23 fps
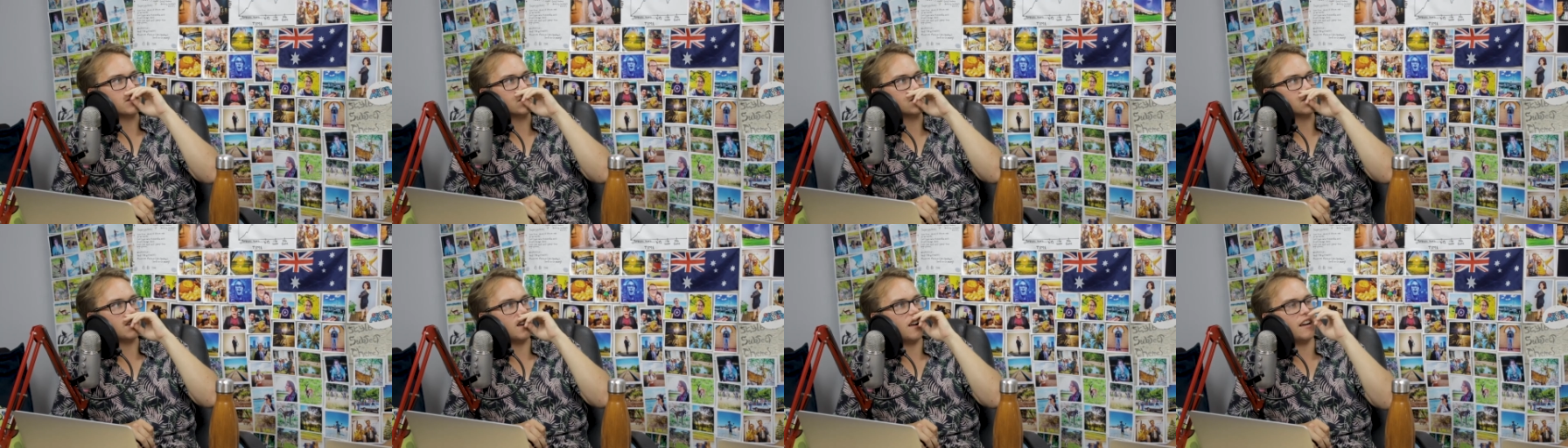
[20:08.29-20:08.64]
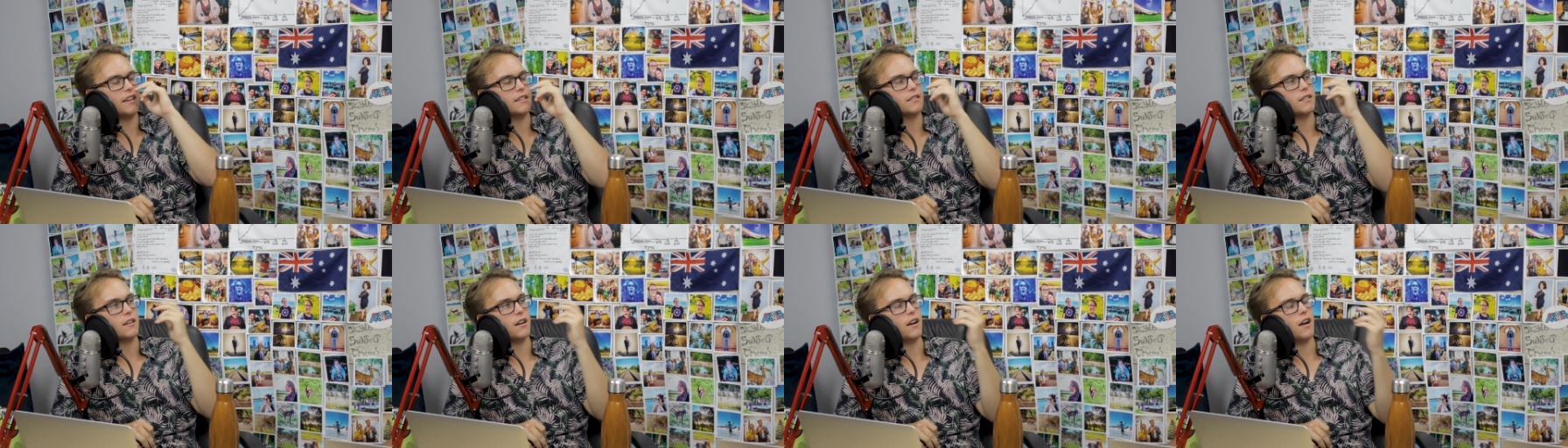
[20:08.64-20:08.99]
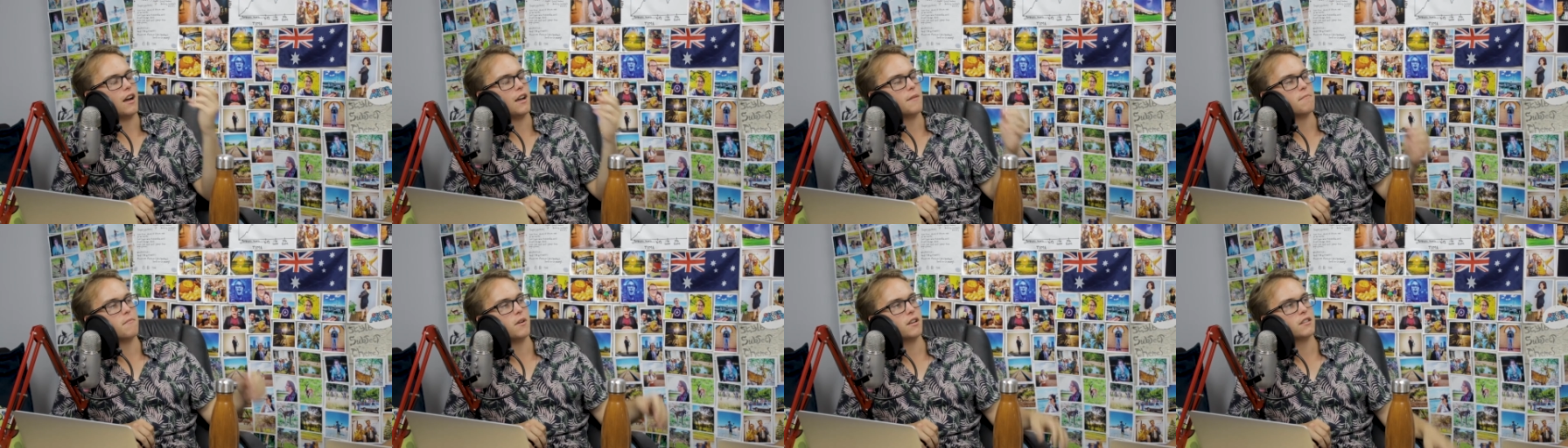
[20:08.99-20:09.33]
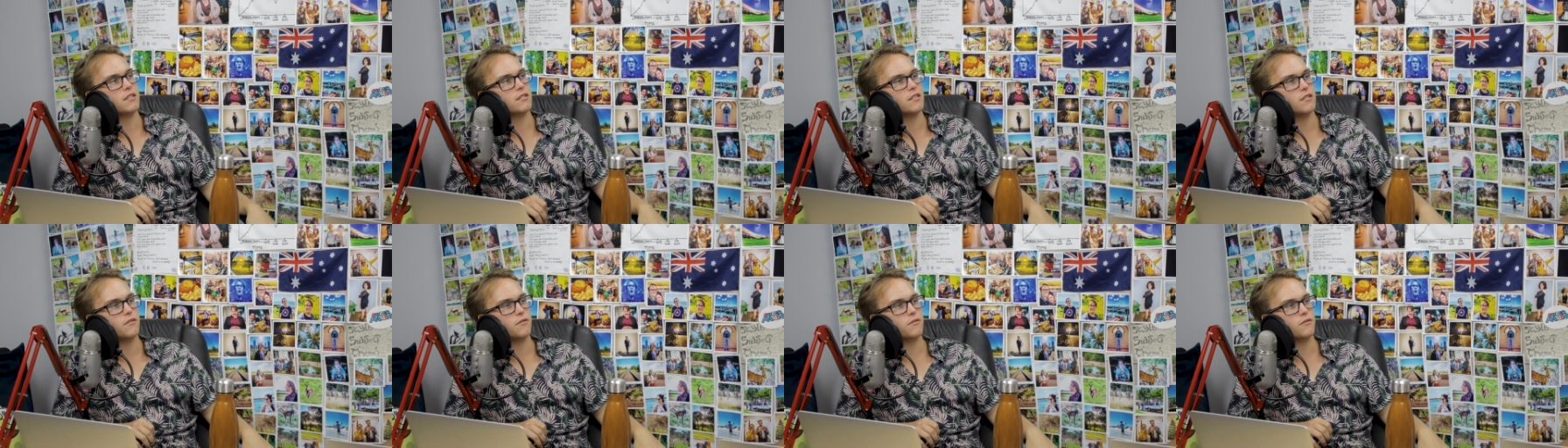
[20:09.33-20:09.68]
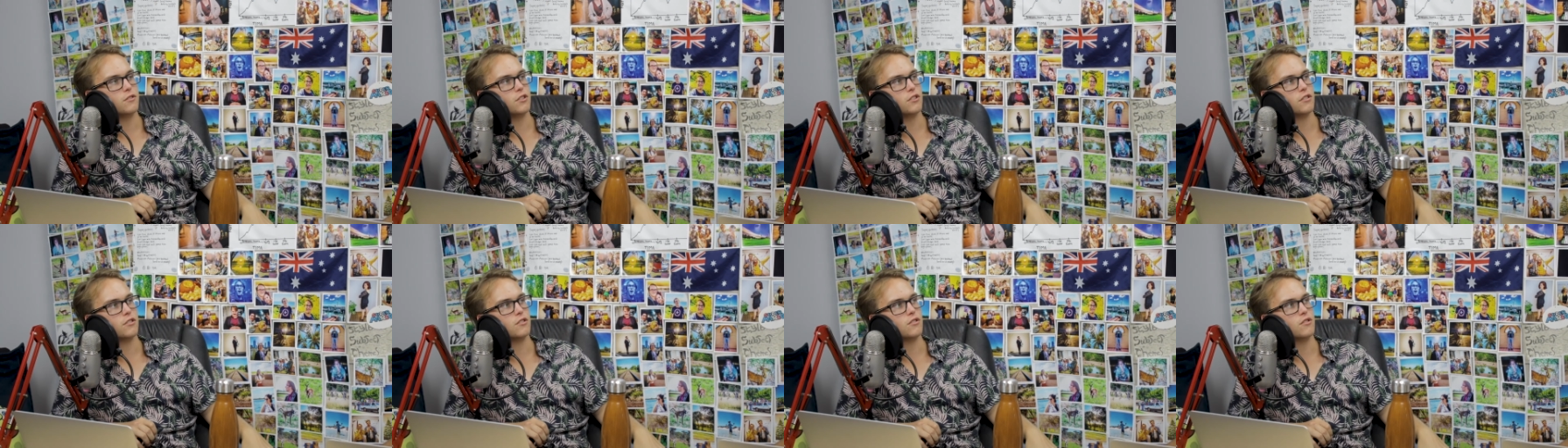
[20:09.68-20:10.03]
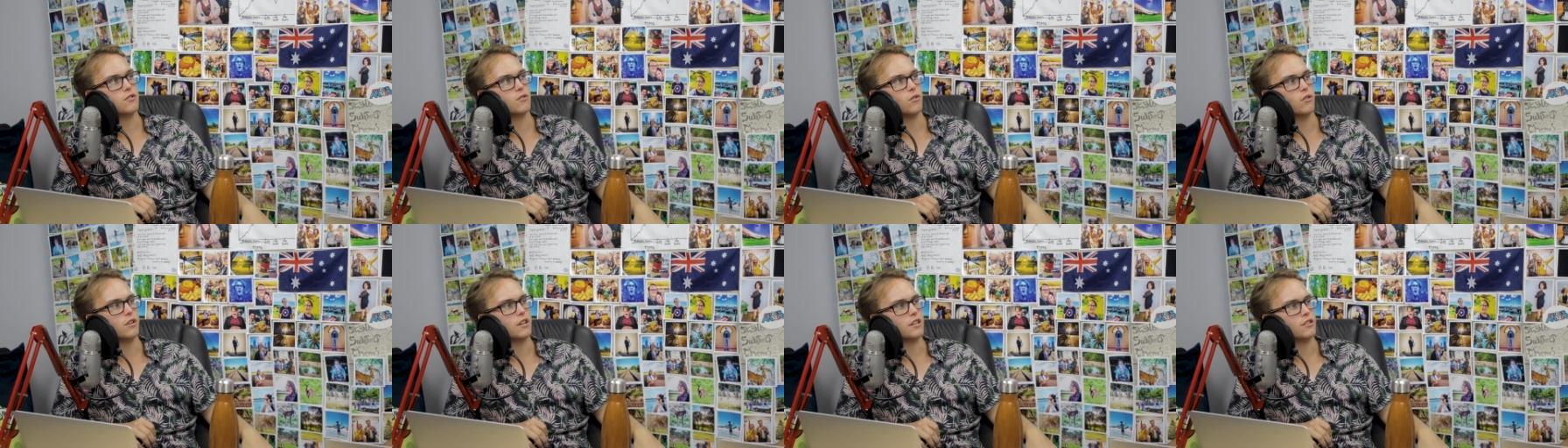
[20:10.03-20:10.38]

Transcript: because I must have just thought